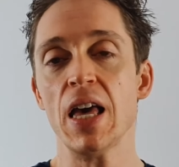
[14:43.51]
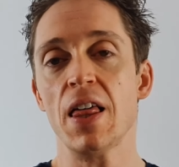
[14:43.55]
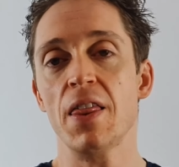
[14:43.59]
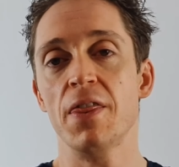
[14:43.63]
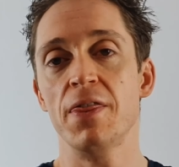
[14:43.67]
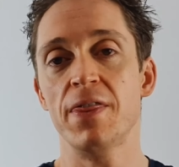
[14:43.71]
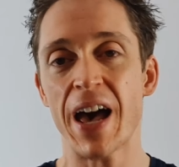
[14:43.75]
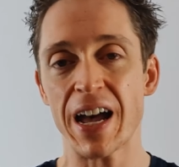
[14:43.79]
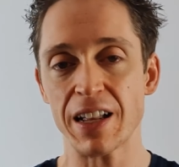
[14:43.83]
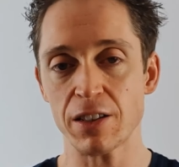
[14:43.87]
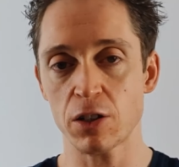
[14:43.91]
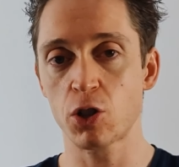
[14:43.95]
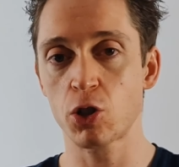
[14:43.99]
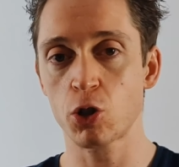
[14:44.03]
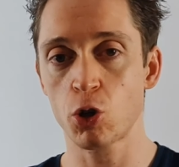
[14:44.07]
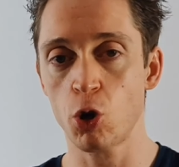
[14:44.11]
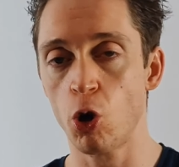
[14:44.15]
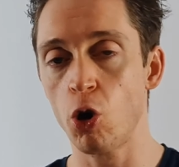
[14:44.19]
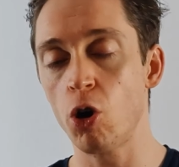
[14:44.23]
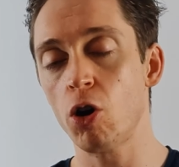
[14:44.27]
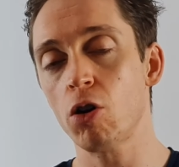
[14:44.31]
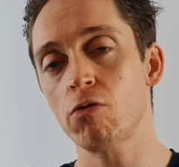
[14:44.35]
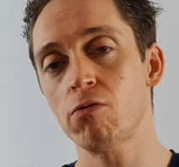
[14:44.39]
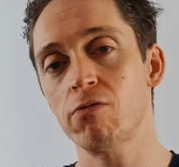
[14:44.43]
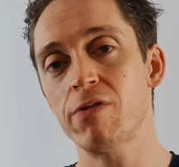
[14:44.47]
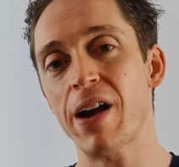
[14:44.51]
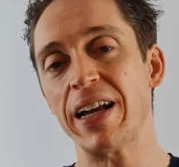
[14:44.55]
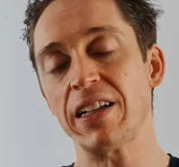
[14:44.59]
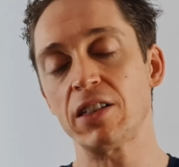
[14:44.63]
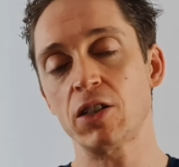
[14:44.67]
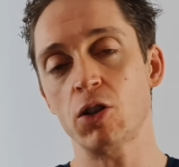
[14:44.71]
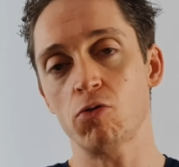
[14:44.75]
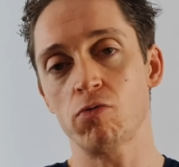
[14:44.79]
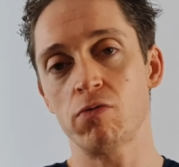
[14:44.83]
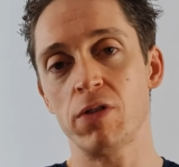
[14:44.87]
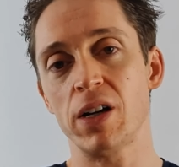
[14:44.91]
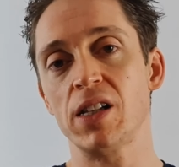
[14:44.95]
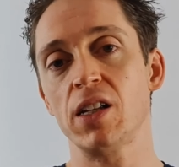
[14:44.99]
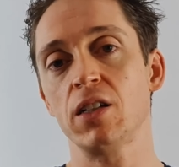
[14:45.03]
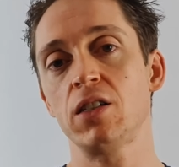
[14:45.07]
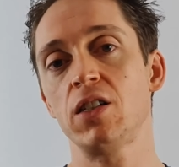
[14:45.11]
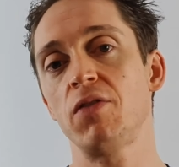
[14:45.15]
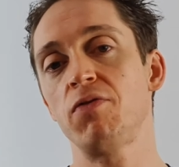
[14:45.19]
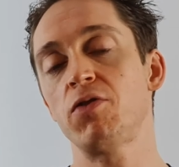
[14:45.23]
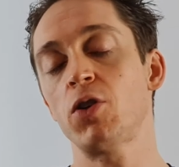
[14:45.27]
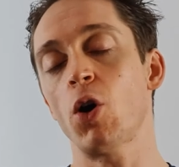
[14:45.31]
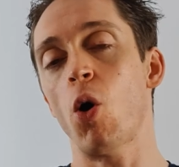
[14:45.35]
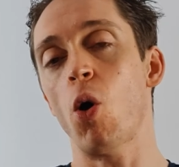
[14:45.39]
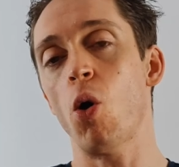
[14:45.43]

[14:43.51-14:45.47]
That score, ranked relative to